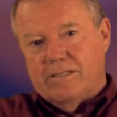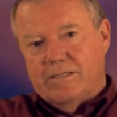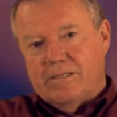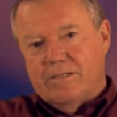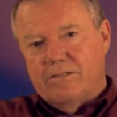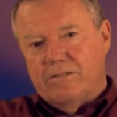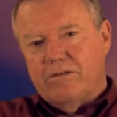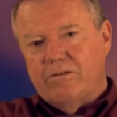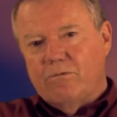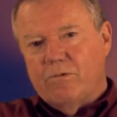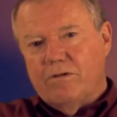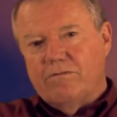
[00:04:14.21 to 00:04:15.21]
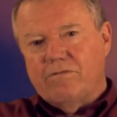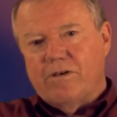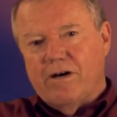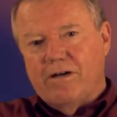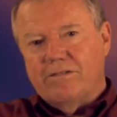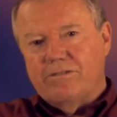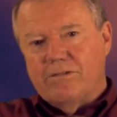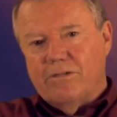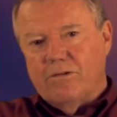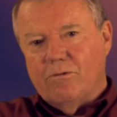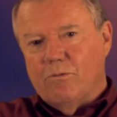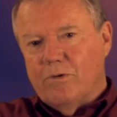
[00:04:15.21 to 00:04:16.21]
Consider one of God's
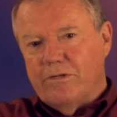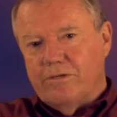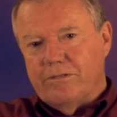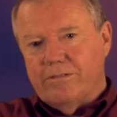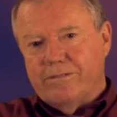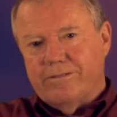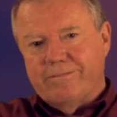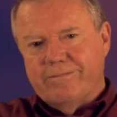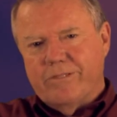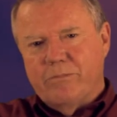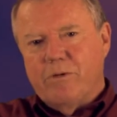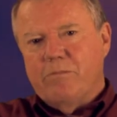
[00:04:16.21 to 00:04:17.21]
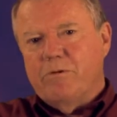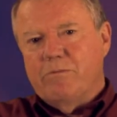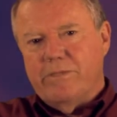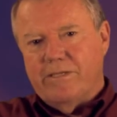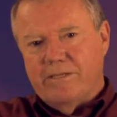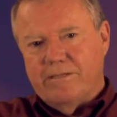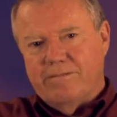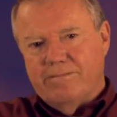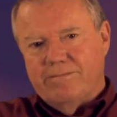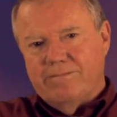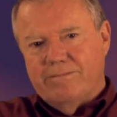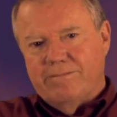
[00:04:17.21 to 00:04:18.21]
little wonders, the bumblebee.
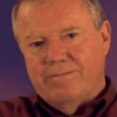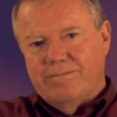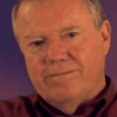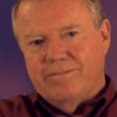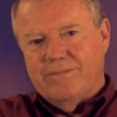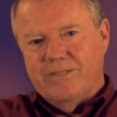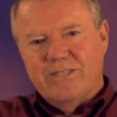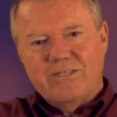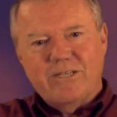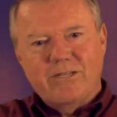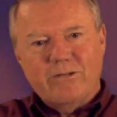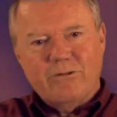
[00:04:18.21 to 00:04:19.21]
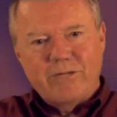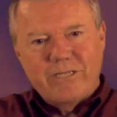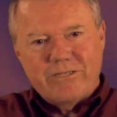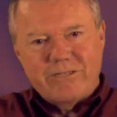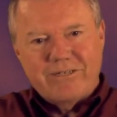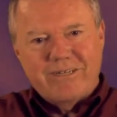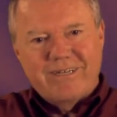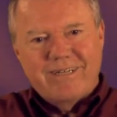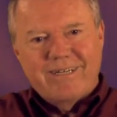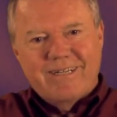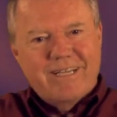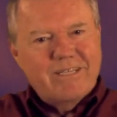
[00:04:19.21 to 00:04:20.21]
This little creature
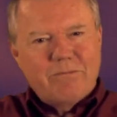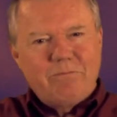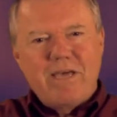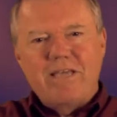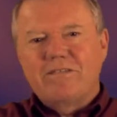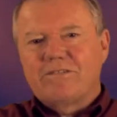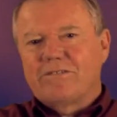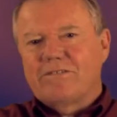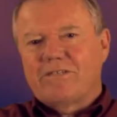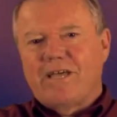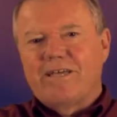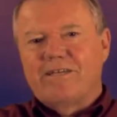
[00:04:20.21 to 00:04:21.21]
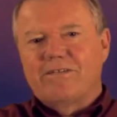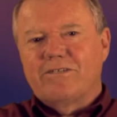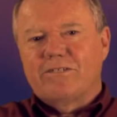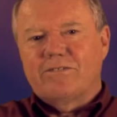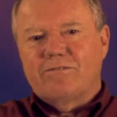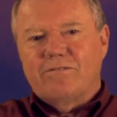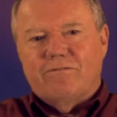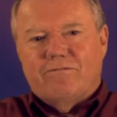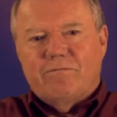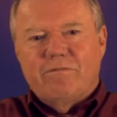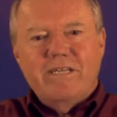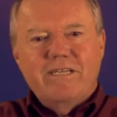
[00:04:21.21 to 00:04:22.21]
has amazed scientists
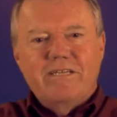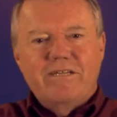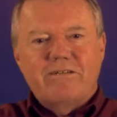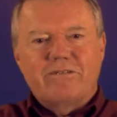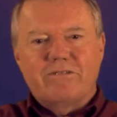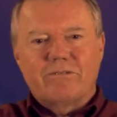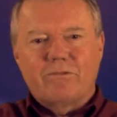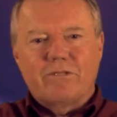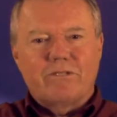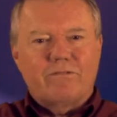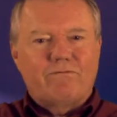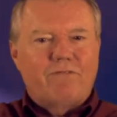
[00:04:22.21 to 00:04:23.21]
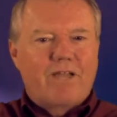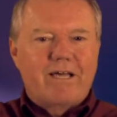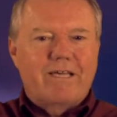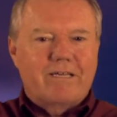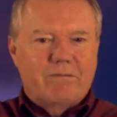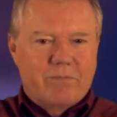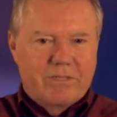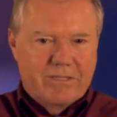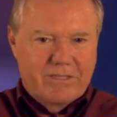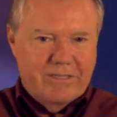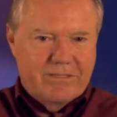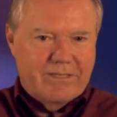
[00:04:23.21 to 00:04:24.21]
for many years with its flying
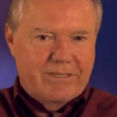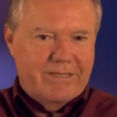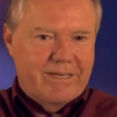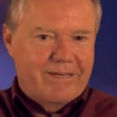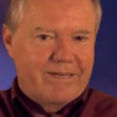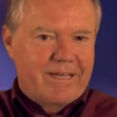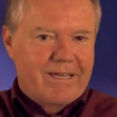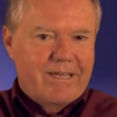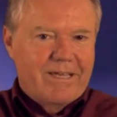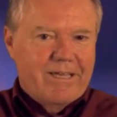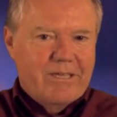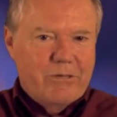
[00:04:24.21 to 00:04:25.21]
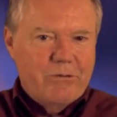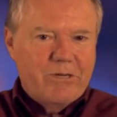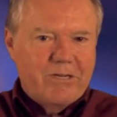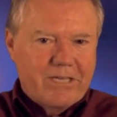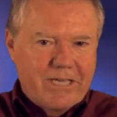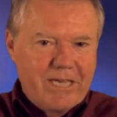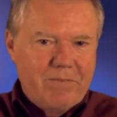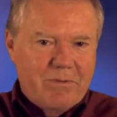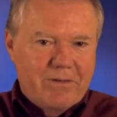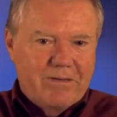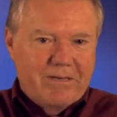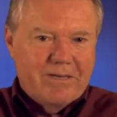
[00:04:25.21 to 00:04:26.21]
abilities, and yet you can keep
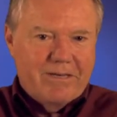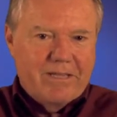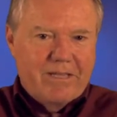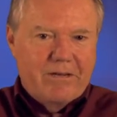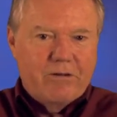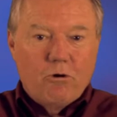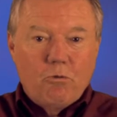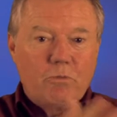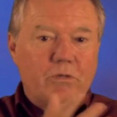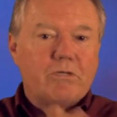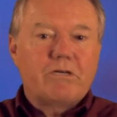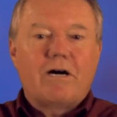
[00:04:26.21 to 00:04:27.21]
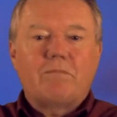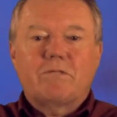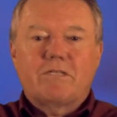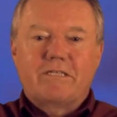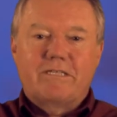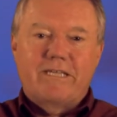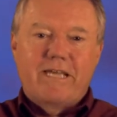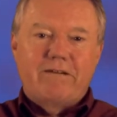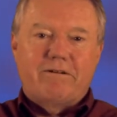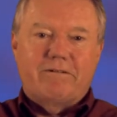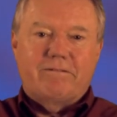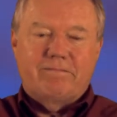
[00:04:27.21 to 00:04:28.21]
it in an open-topped container.